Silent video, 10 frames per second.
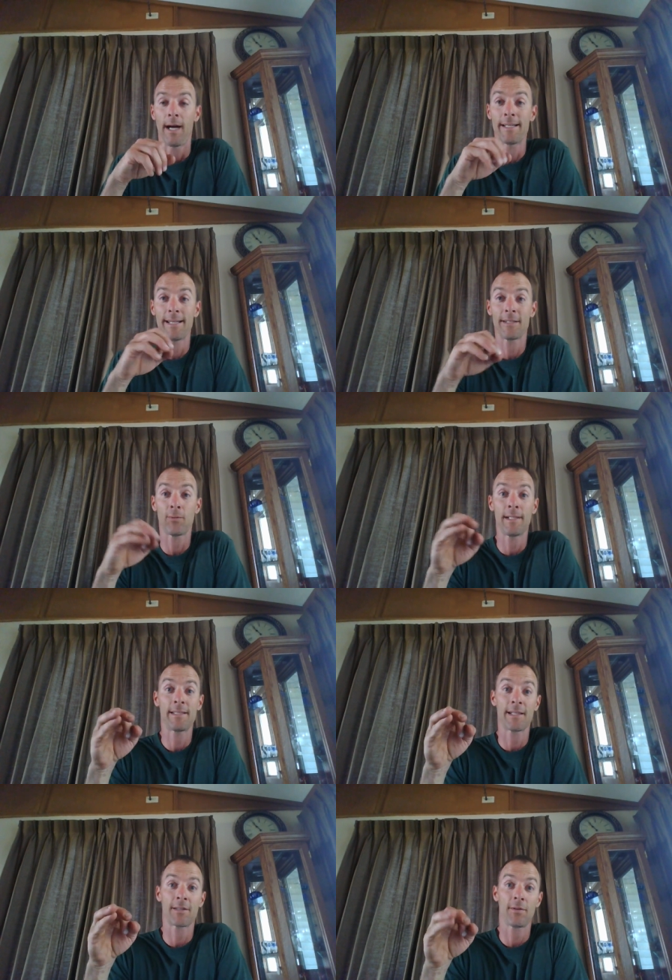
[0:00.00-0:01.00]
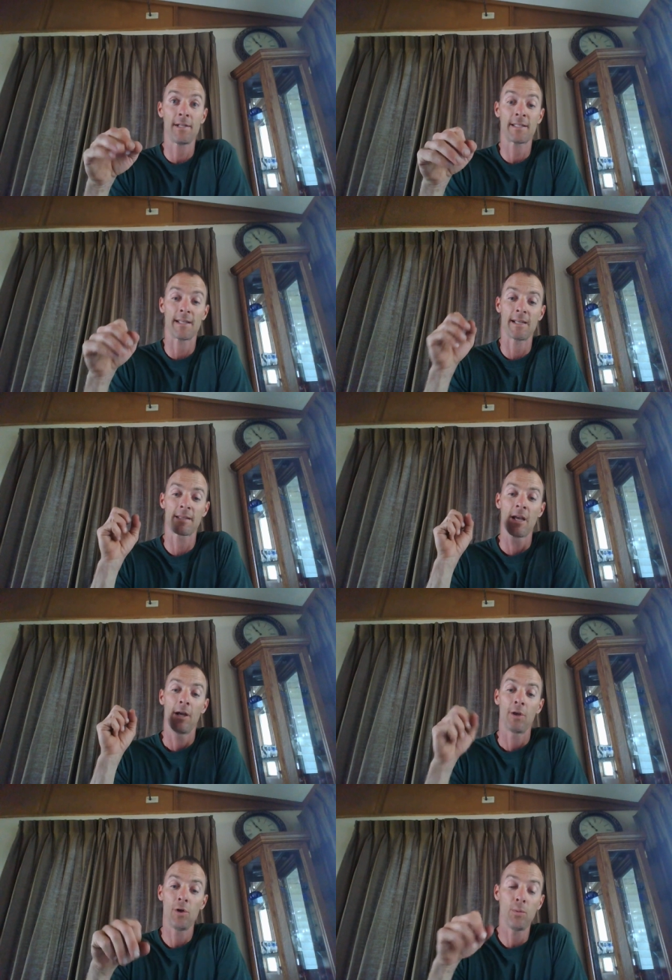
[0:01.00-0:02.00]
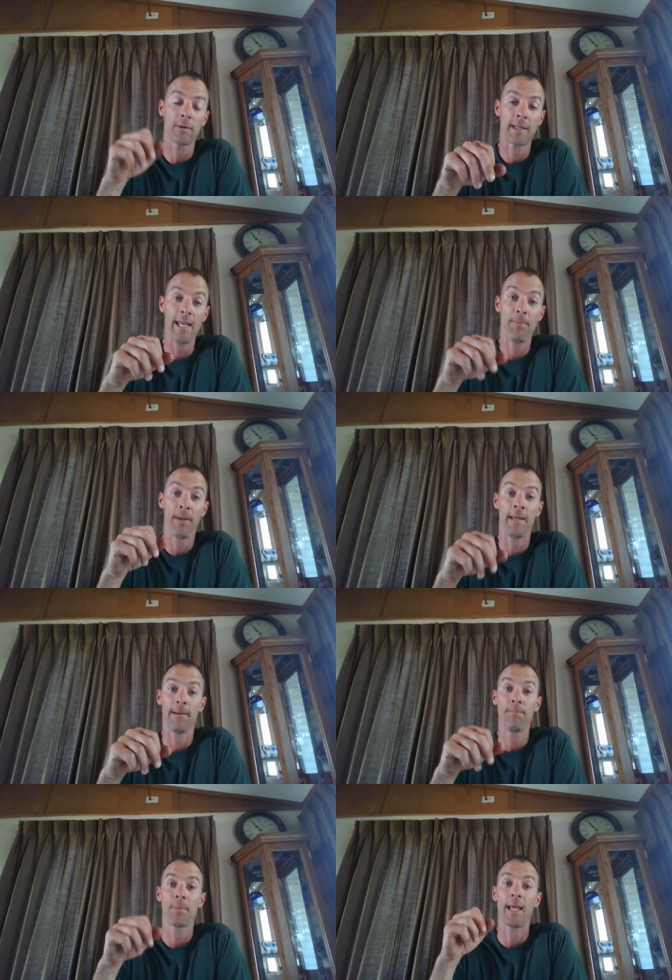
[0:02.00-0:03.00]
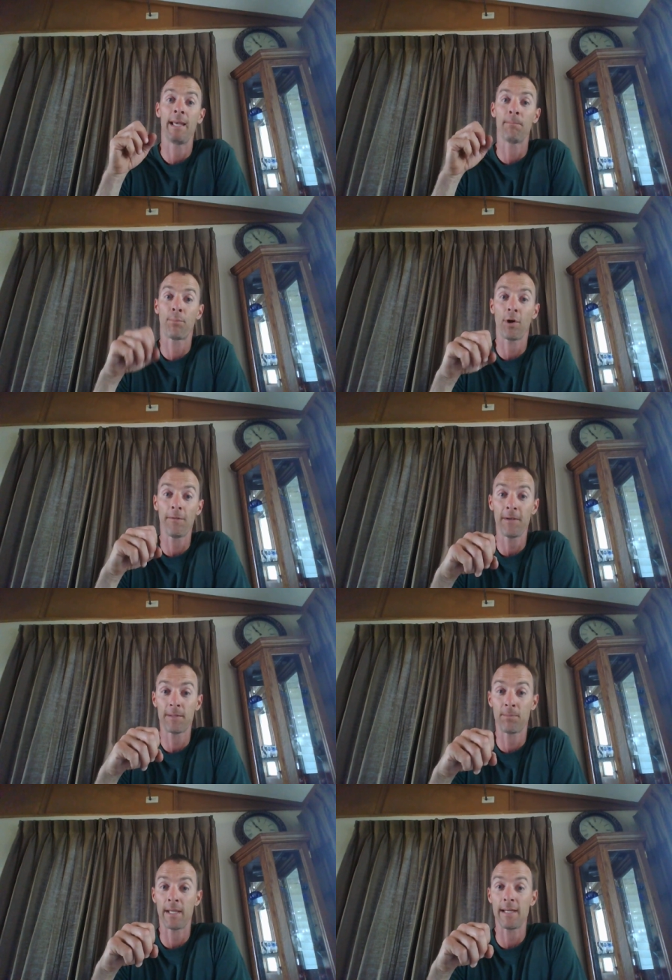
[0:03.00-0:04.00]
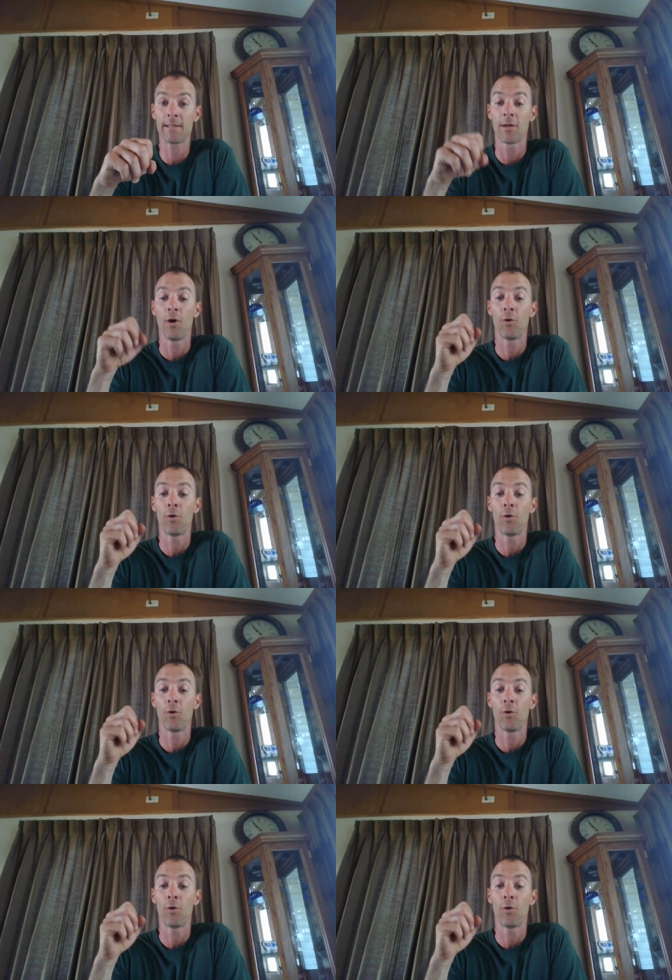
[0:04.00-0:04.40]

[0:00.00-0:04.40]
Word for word: Isaiah 26, 3 says, You will keep him in perfect peace